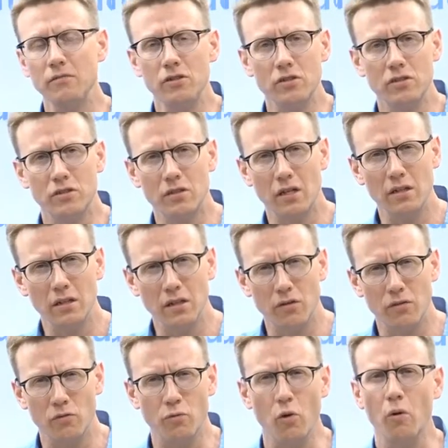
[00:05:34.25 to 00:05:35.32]
just suddenly
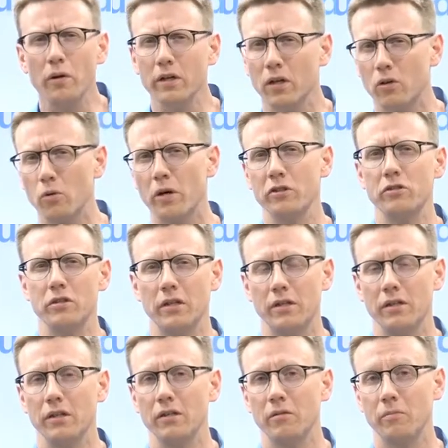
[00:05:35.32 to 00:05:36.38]
throwing a question at
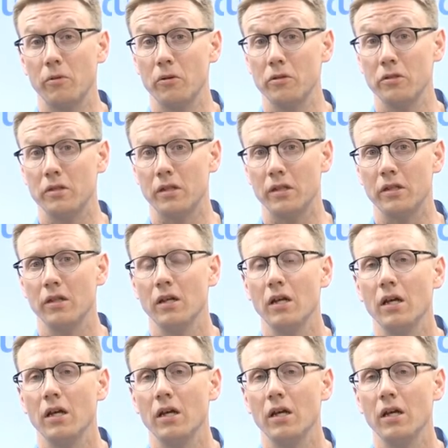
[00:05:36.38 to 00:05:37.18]
the other person,